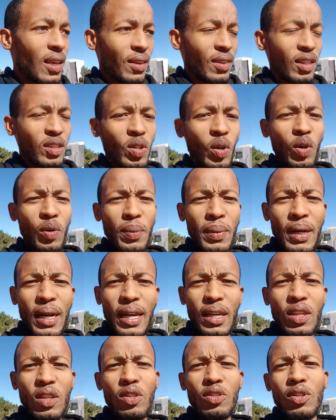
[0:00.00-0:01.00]
in the tournament,
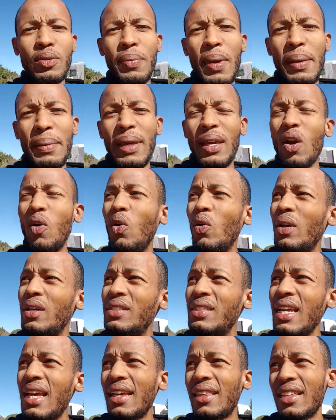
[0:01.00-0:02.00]
like you should maybe always
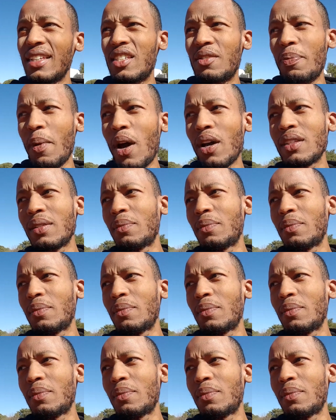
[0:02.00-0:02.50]
take this spot.